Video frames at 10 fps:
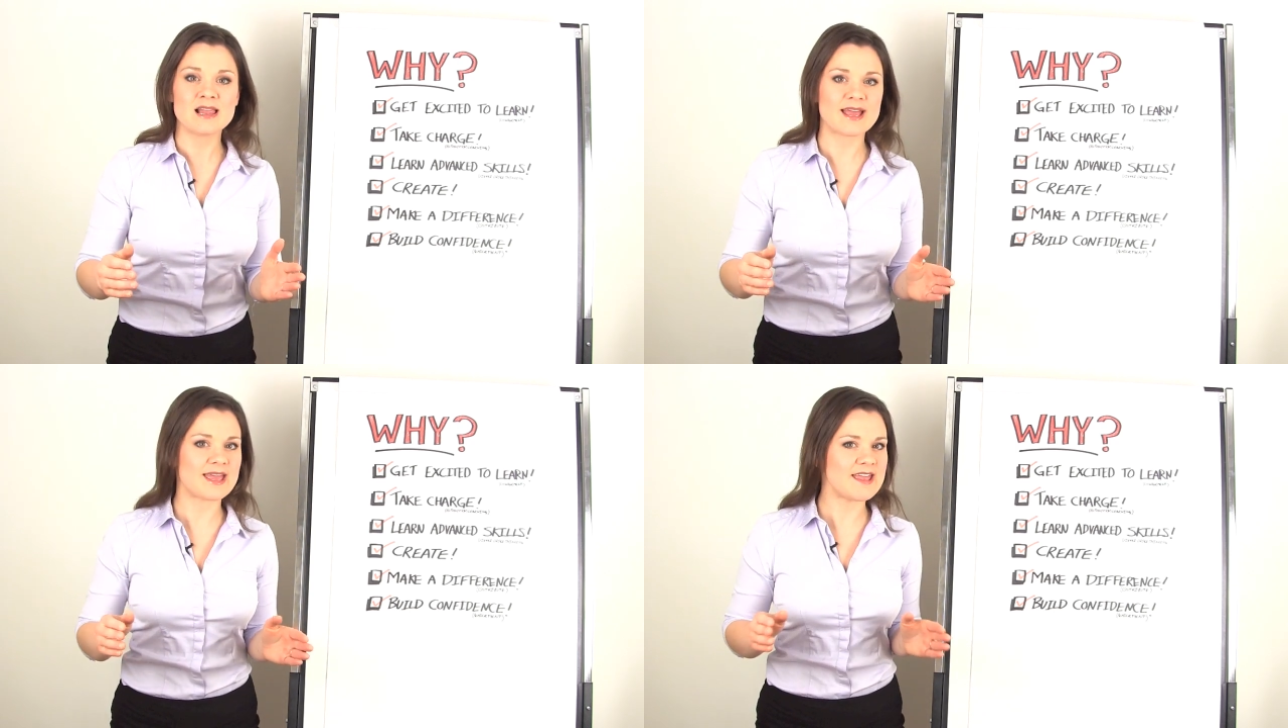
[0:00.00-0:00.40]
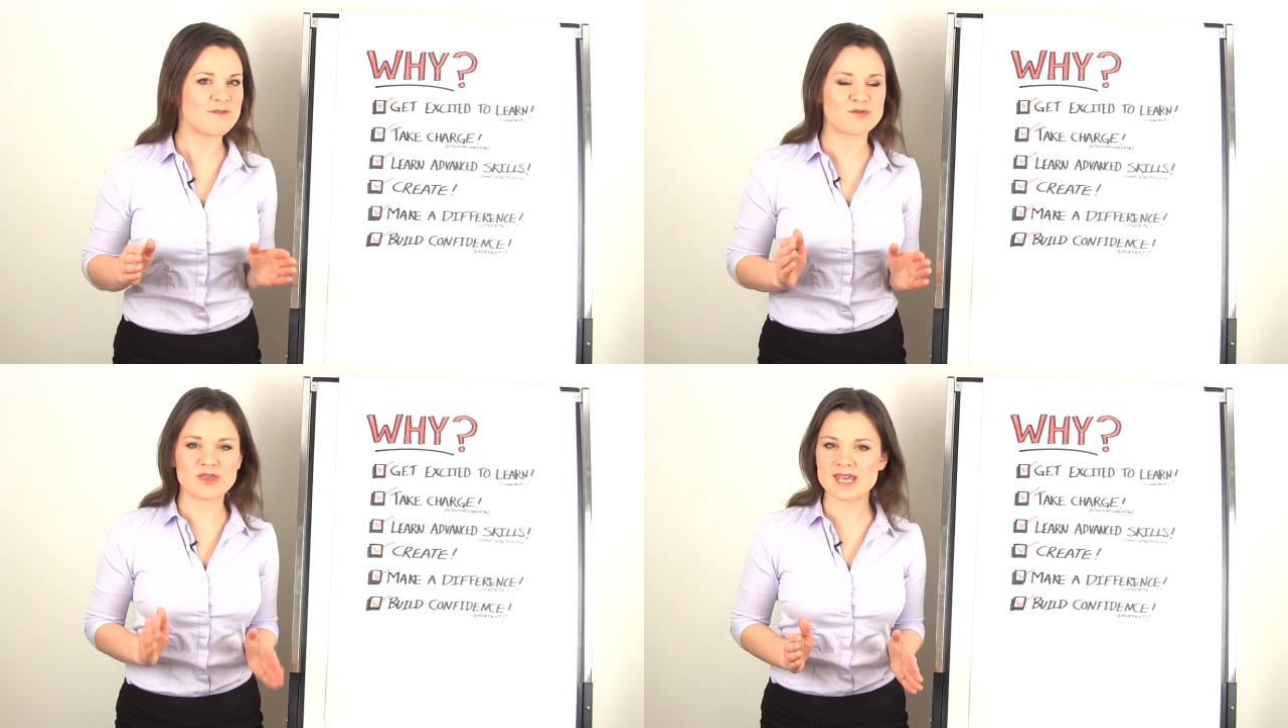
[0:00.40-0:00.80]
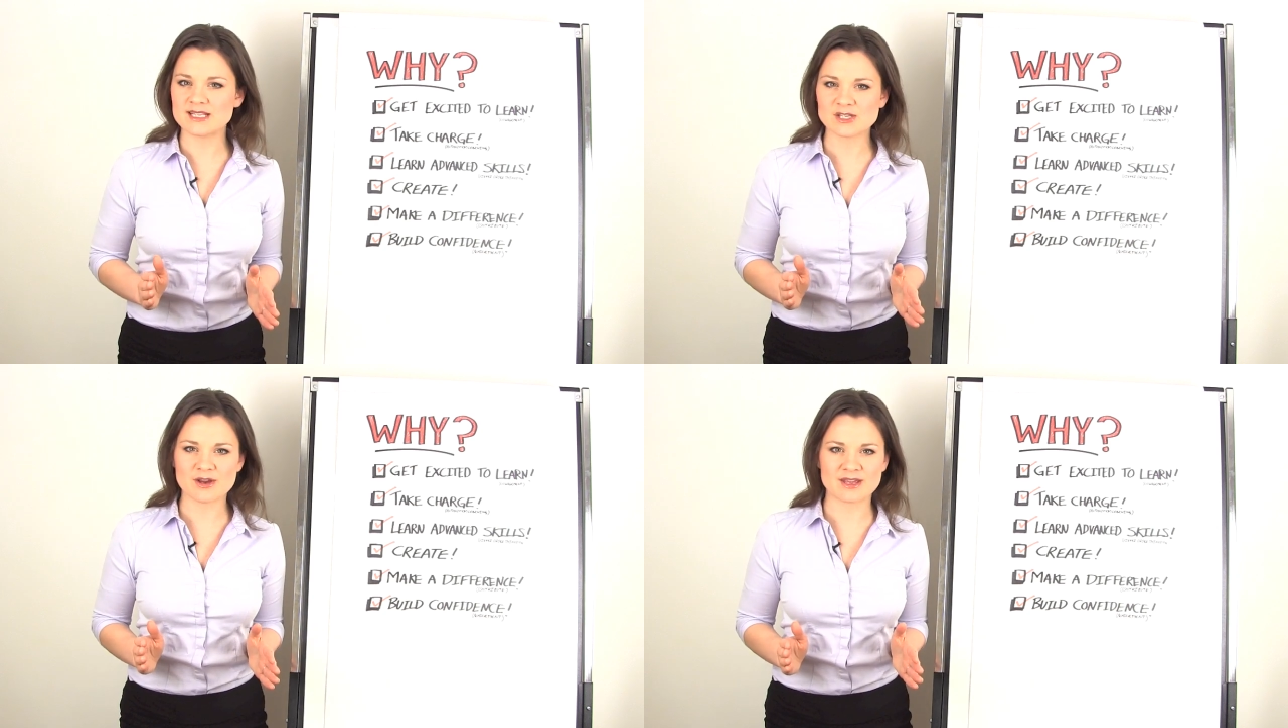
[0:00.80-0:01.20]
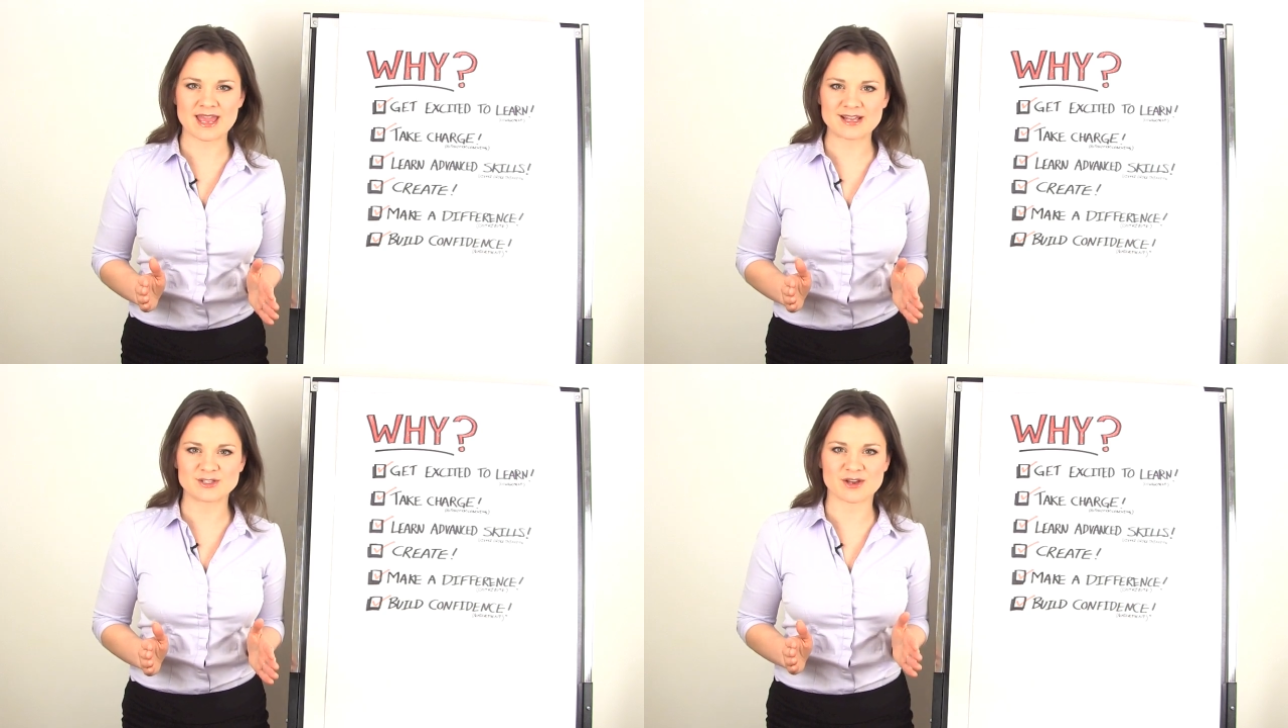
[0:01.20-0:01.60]
Like, if kids are
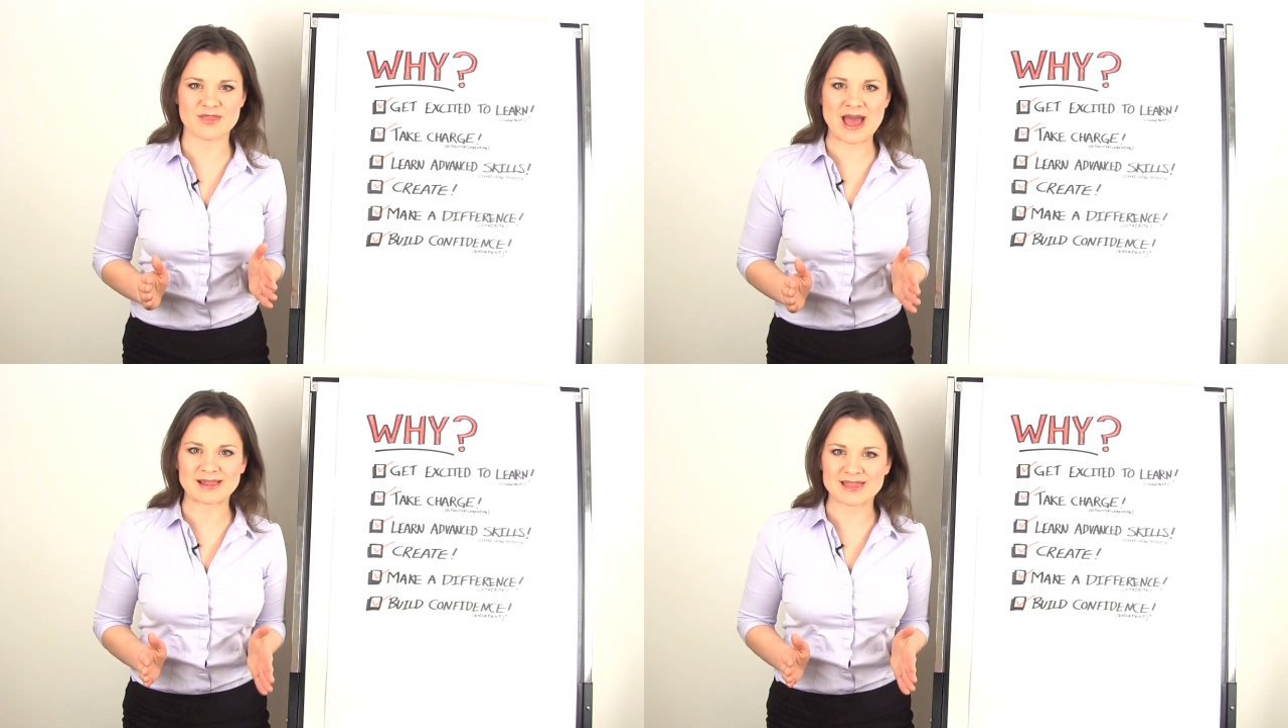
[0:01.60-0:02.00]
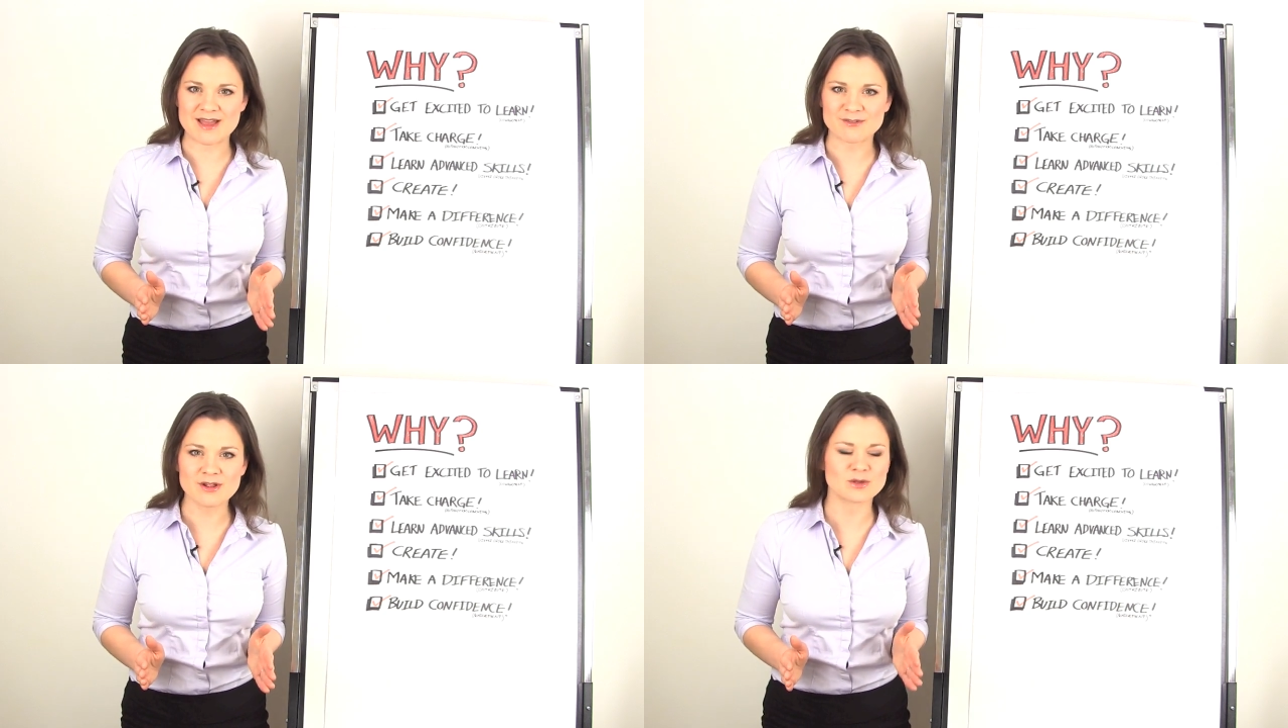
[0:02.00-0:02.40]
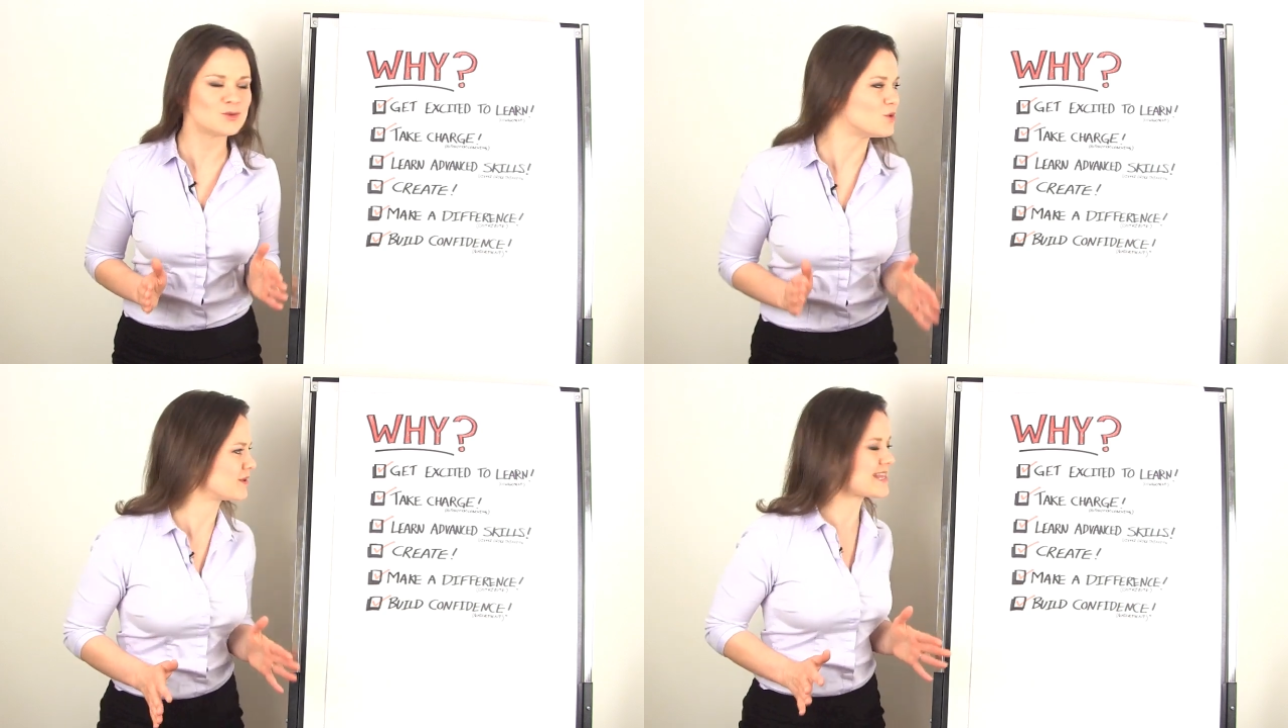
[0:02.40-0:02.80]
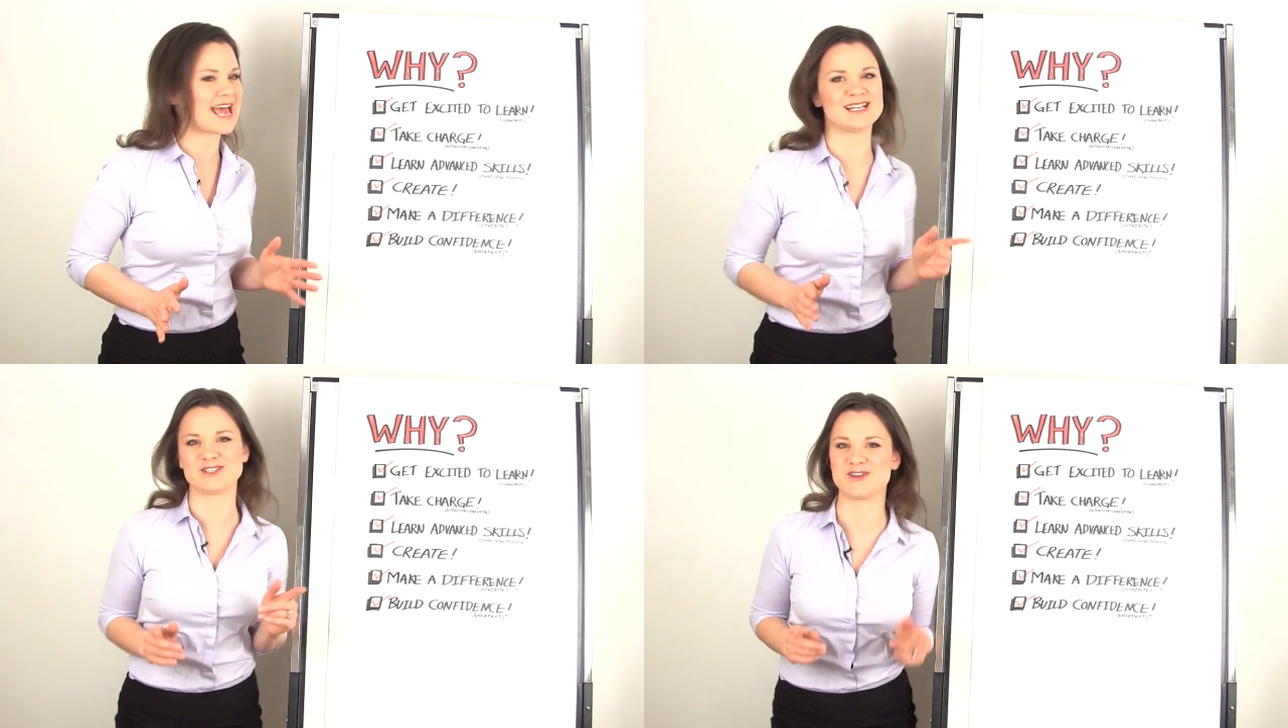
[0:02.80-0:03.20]
engaged on that level, ooh,
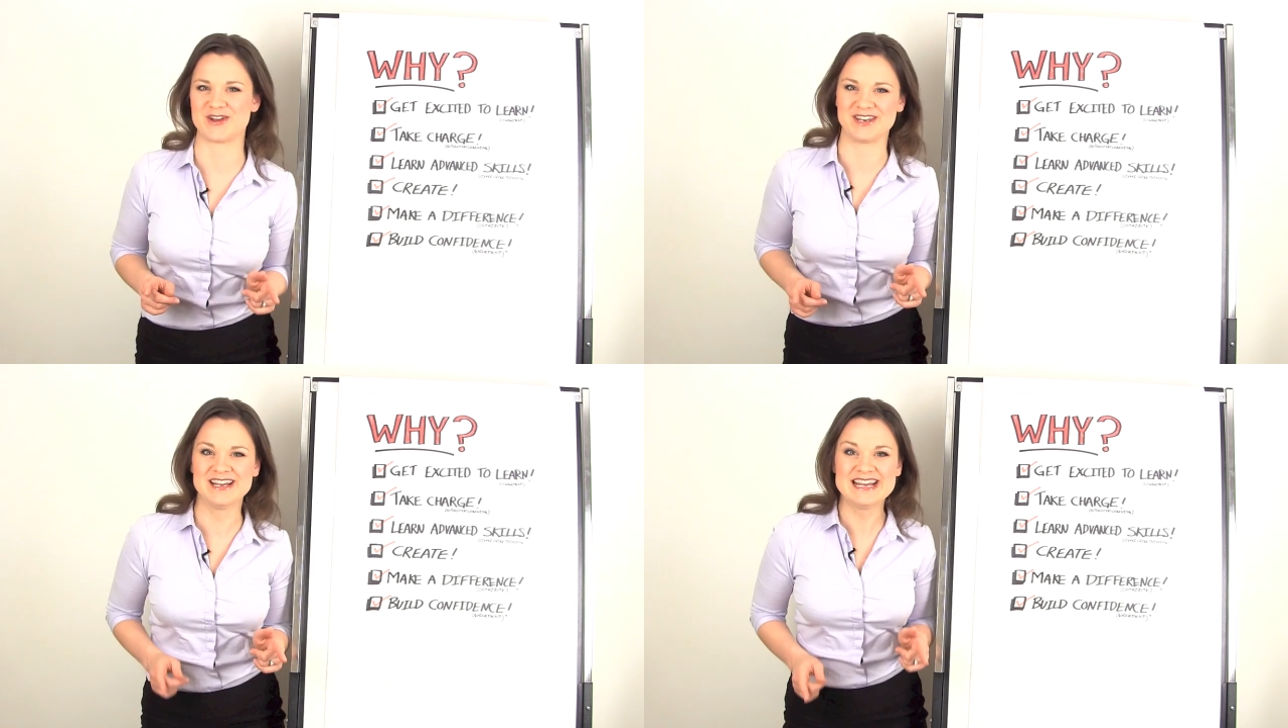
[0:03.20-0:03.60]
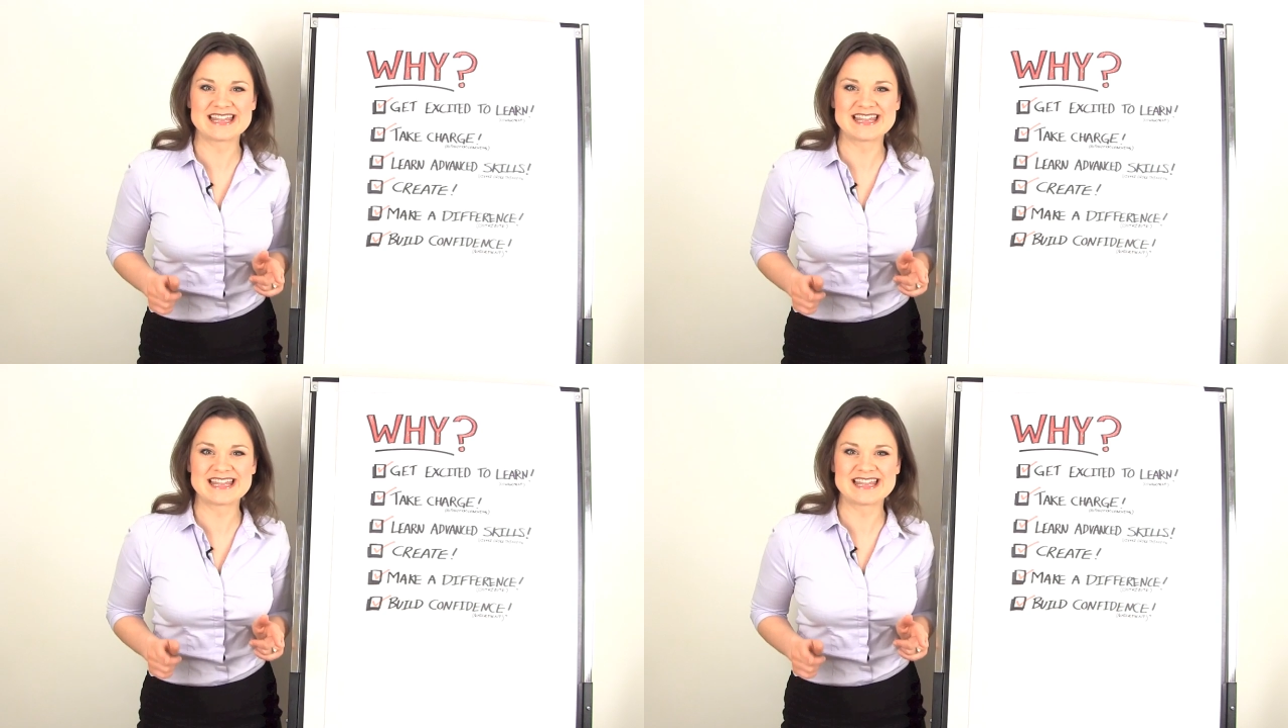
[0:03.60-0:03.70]
that is good.